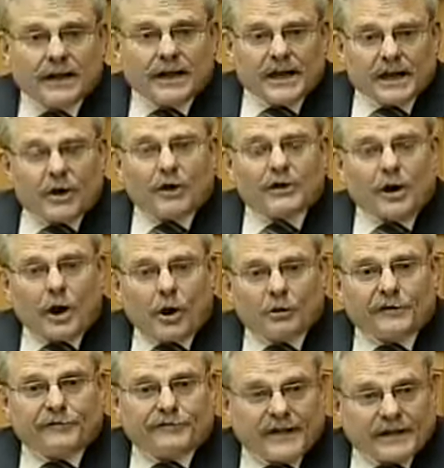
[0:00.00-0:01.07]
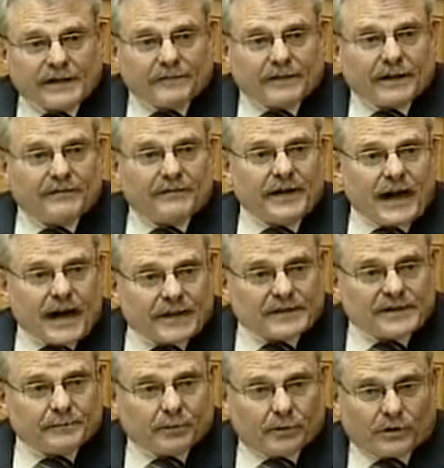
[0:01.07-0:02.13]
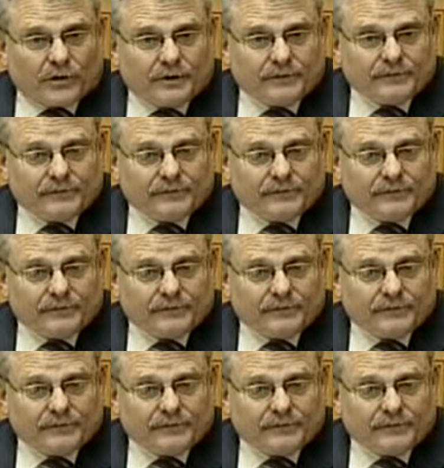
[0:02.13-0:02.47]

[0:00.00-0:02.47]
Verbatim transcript: He got hold effectively of the answer book.